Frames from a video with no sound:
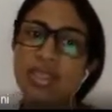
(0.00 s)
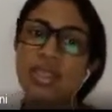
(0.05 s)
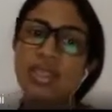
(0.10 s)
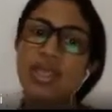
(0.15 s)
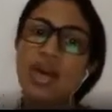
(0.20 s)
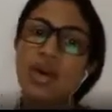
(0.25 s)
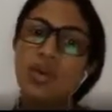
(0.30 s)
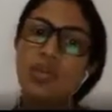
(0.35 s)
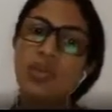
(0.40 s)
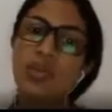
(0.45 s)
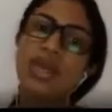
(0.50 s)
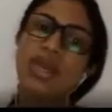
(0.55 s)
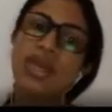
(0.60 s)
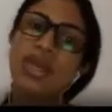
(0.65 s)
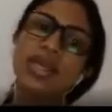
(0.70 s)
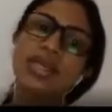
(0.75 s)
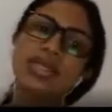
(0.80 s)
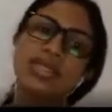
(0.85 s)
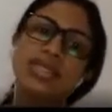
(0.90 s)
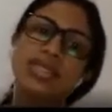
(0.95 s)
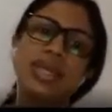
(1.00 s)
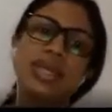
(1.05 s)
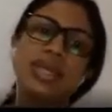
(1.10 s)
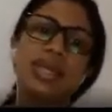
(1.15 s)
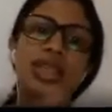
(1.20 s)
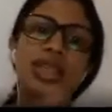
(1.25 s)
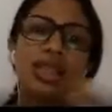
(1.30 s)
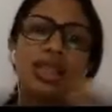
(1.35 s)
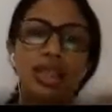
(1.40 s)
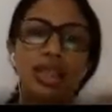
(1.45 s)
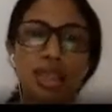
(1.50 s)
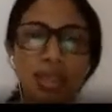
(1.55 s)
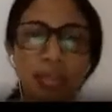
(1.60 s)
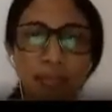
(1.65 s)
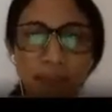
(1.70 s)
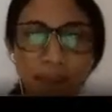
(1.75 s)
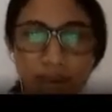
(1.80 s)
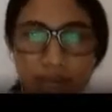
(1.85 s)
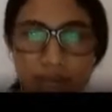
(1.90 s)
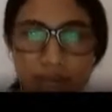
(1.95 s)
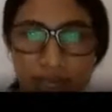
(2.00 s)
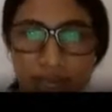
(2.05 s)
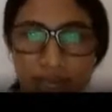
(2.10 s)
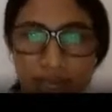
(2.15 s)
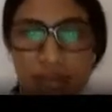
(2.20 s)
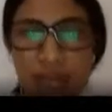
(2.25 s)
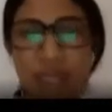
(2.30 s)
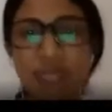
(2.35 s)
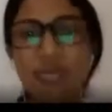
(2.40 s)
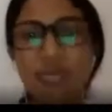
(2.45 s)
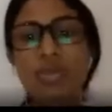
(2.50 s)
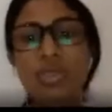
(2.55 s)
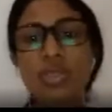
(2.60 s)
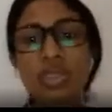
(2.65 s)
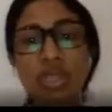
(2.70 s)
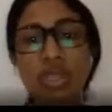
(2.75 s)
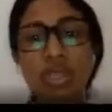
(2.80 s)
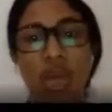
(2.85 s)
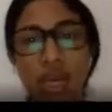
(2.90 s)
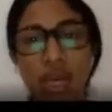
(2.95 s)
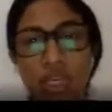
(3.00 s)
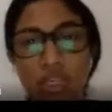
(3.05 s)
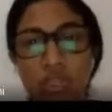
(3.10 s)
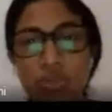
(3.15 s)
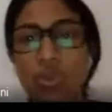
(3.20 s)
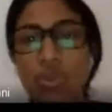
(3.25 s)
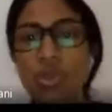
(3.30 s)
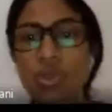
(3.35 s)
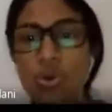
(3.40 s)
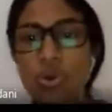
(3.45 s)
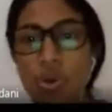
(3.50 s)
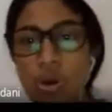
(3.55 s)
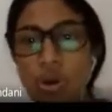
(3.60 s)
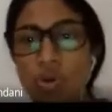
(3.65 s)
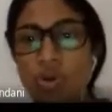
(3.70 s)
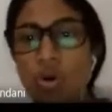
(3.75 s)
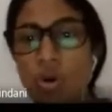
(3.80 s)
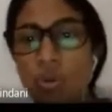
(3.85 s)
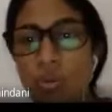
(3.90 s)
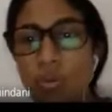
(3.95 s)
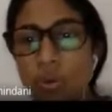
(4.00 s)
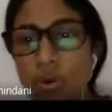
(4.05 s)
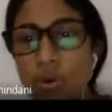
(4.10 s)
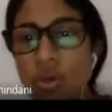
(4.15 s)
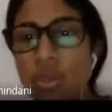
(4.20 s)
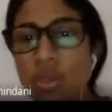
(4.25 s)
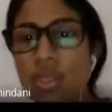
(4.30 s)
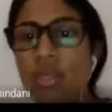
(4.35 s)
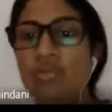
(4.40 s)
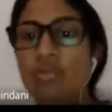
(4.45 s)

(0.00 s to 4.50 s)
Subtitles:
Now we can see the price level was tied to a non-commodity,